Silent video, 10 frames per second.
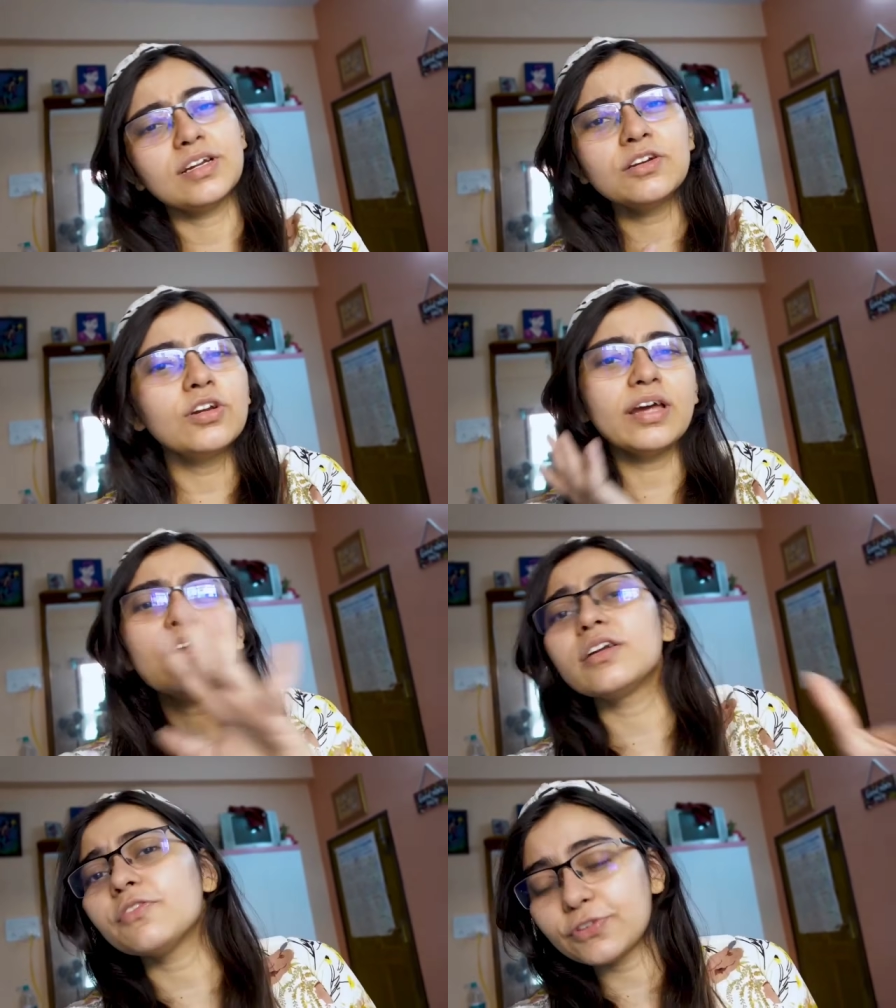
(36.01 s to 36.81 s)

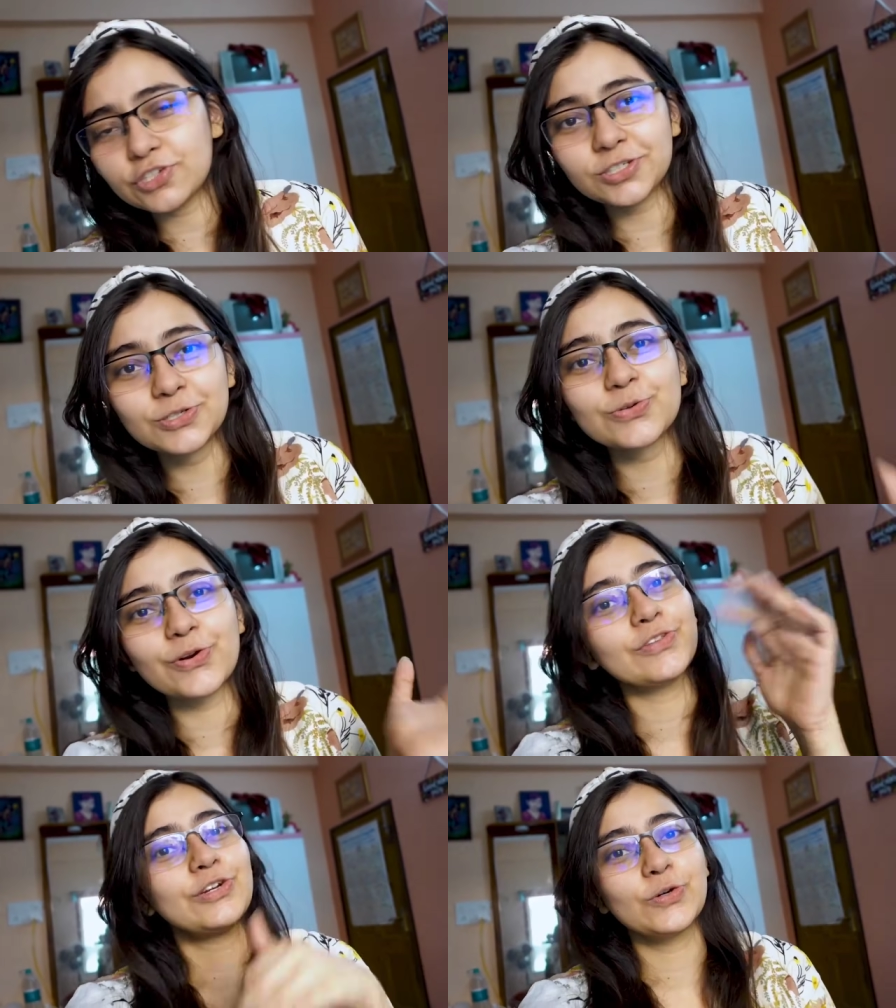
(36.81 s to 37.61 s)
unofficial
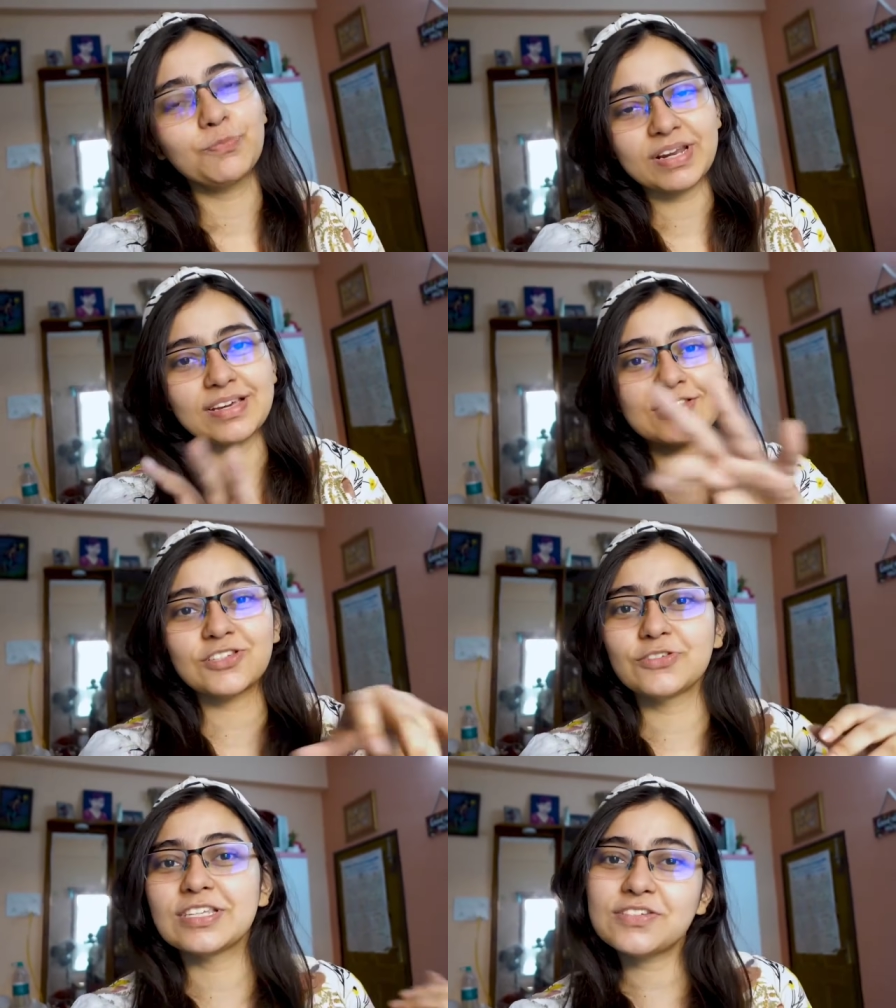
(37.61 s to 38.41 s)
tour of the new place
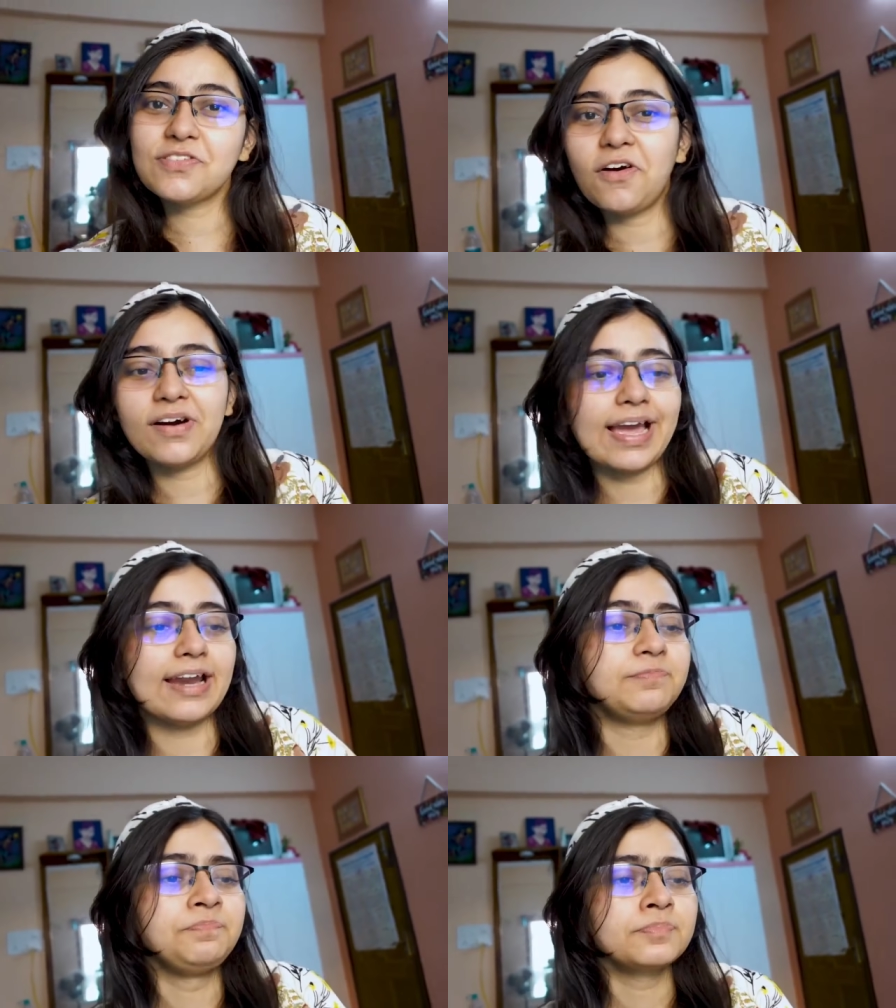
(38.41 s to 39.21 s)
through this vlog
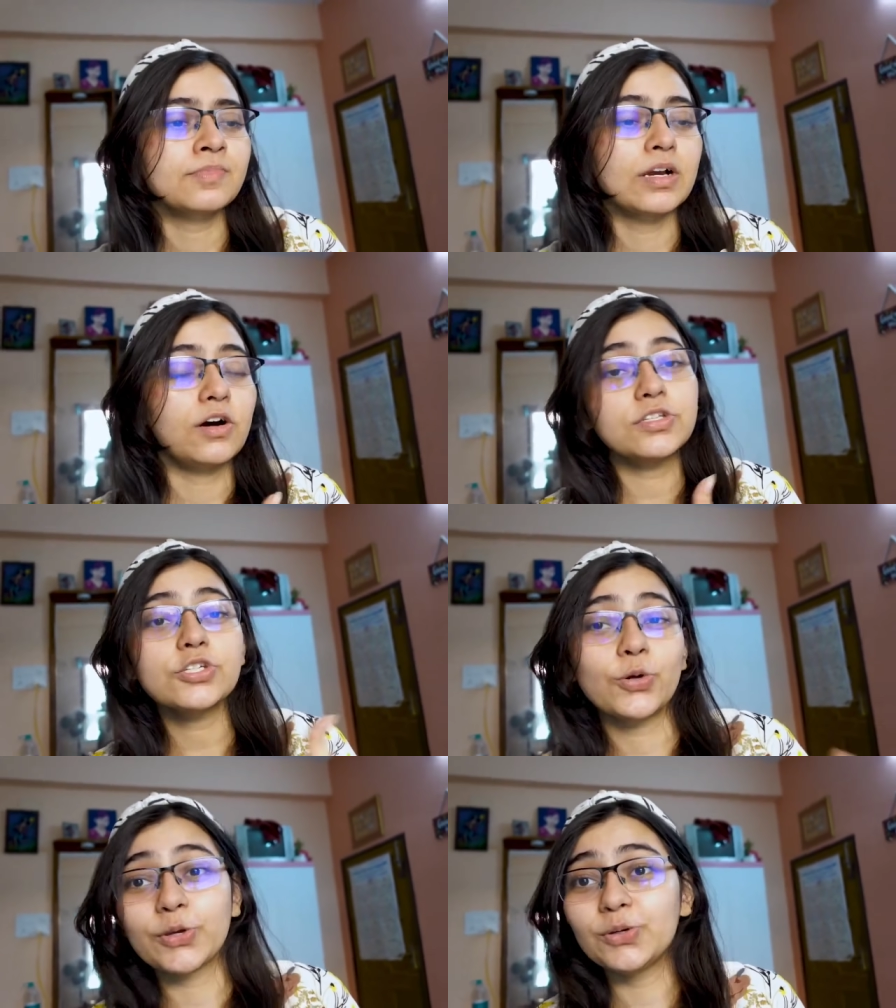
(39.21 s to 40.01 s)
and also
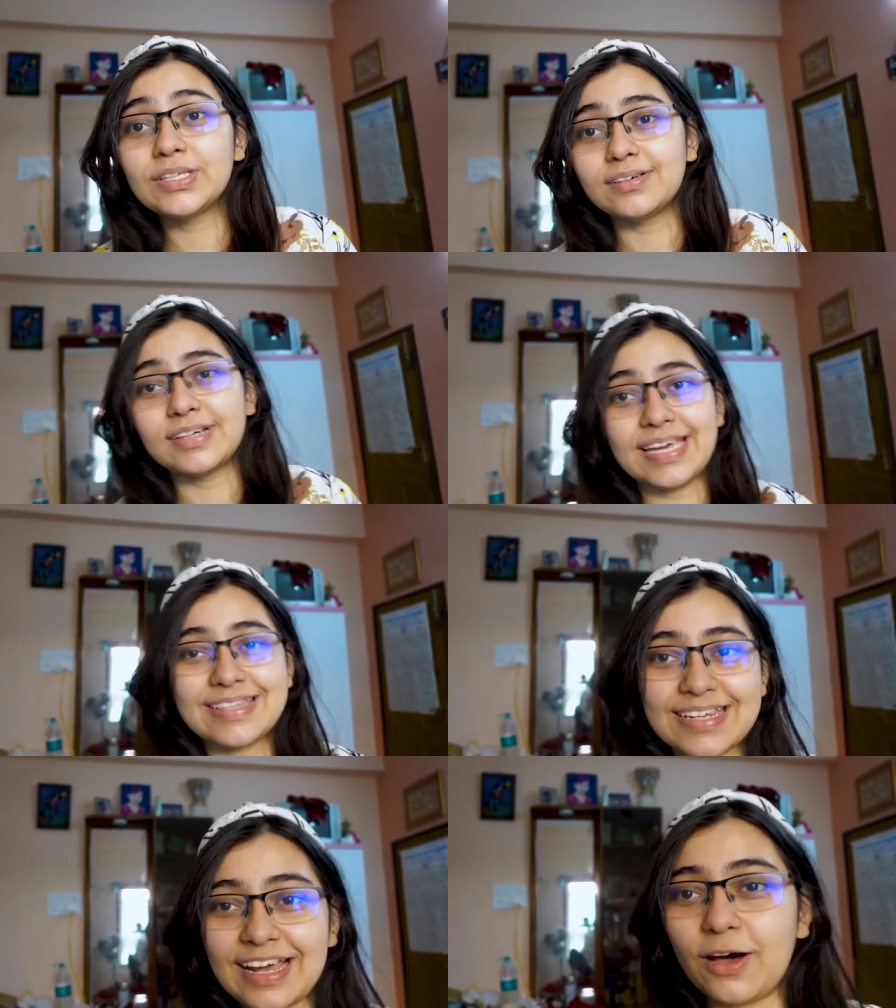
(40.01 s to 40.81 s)
show you the ins and